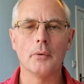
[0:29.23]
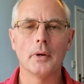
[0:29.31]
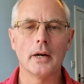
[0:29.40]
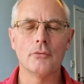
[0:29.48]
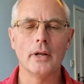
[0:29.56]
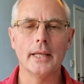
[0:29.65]

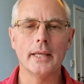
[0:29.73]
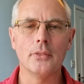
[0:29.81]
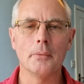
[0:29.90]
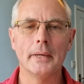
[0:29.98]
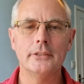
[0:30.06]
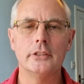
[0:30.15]
when I read it in
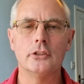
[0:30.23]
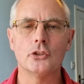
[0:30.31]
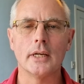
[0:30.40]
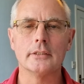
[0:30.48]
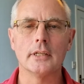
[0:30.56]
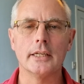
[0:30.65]
the message
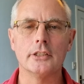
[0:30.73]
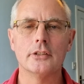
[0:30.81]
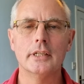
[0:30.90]
translation.